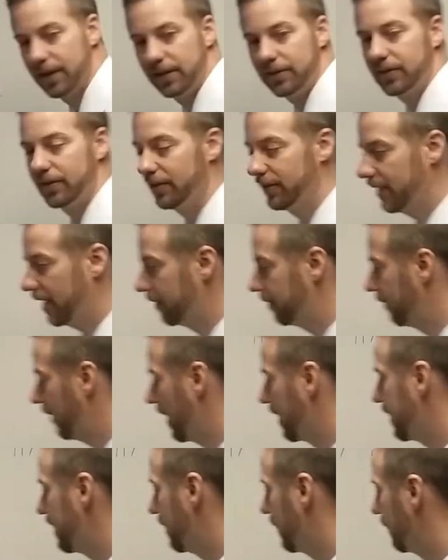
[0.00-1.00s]
this and said
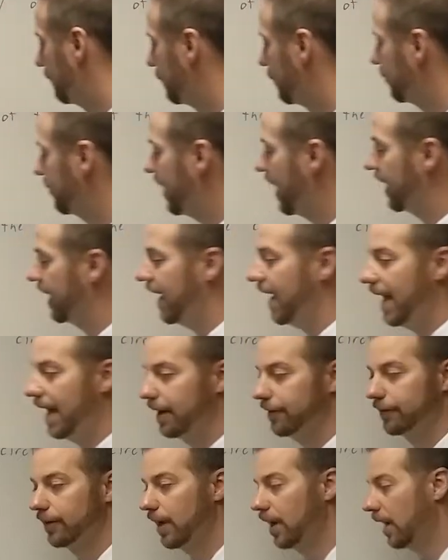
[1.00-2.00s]
find the area of just that
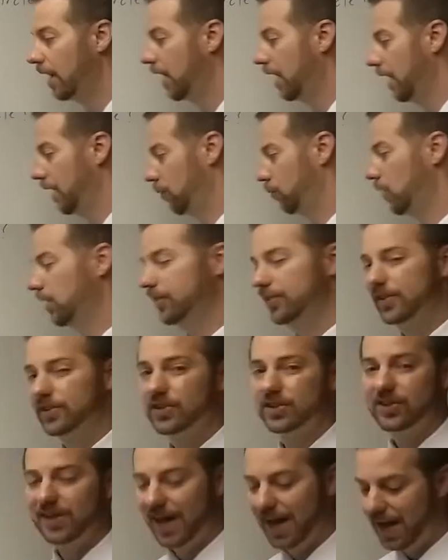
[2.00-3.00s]
half. Well,
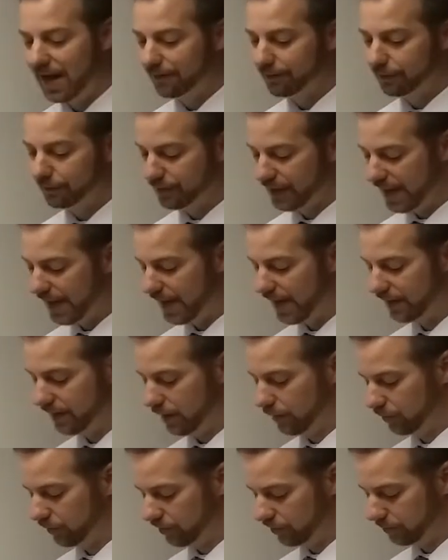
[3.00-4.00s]
since it's half of that,
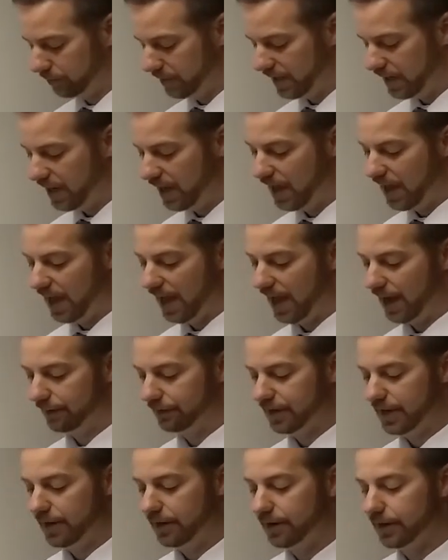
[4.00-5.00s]
it would just be
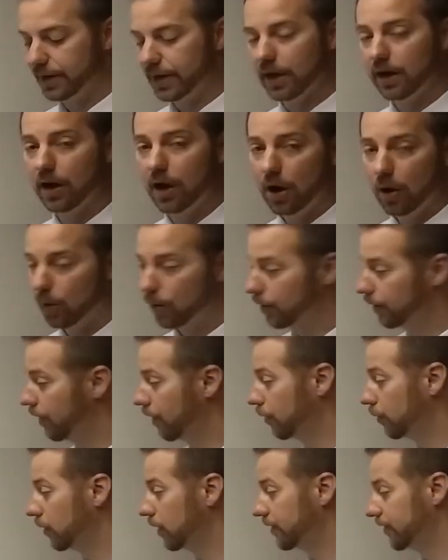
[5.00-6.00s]
half the area. Or in
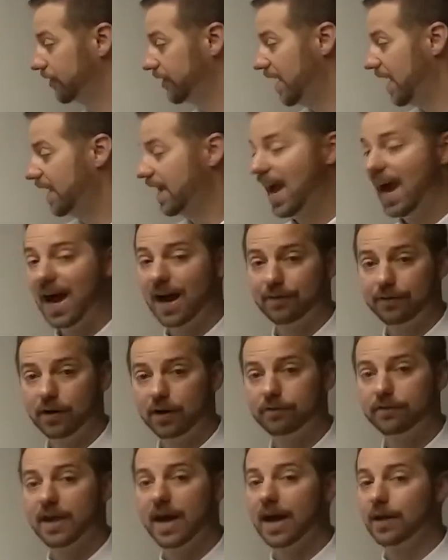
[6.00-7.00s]
other words, take half
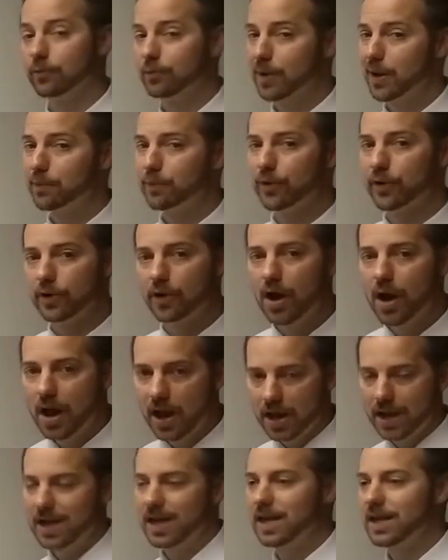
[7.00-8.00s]
of that. Remember,
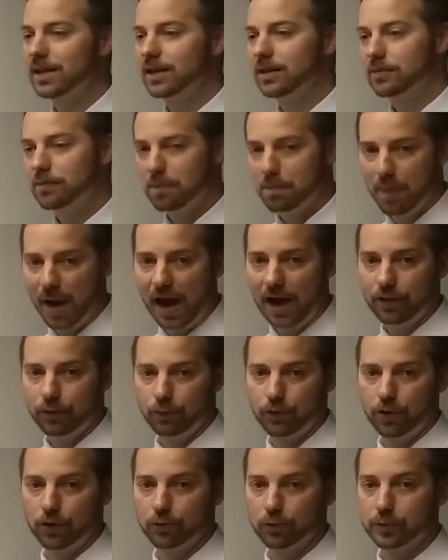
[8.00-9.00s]
in math
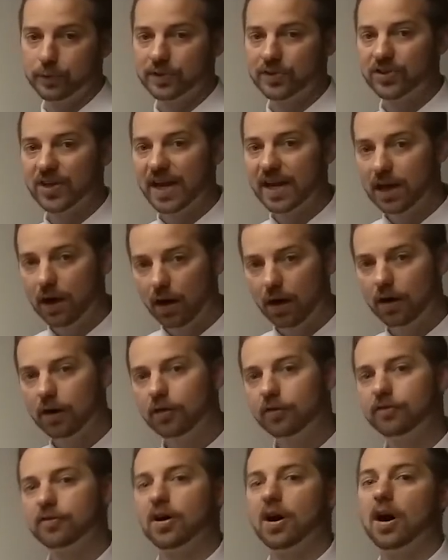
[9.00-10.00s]
world, when we say
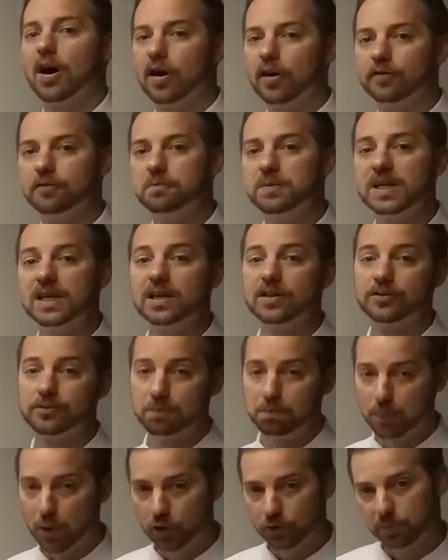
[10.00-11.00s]
of means
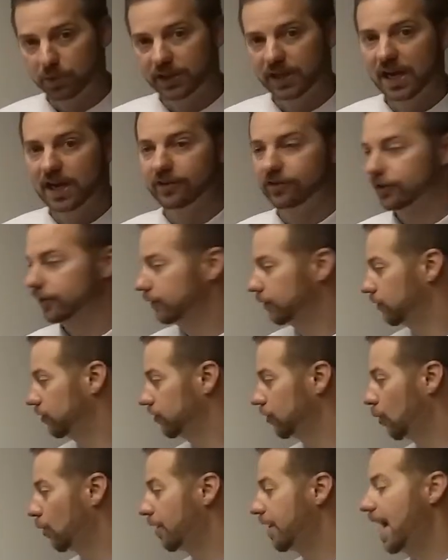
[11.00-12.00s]
multiplication.
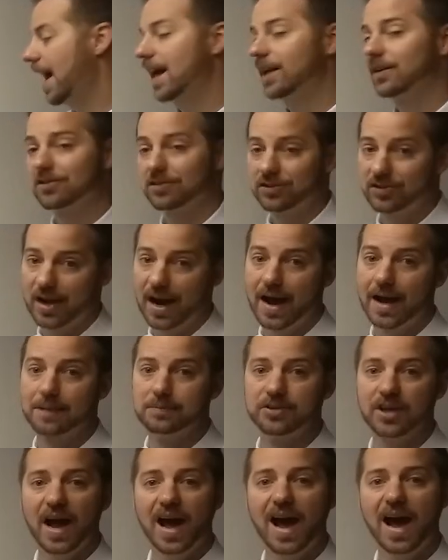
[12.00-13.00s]
So that
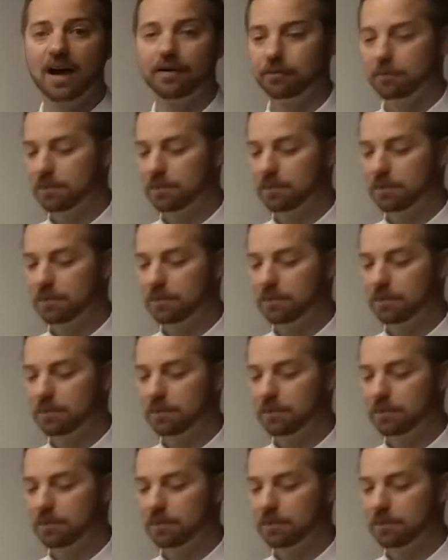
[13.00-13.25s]
times a half,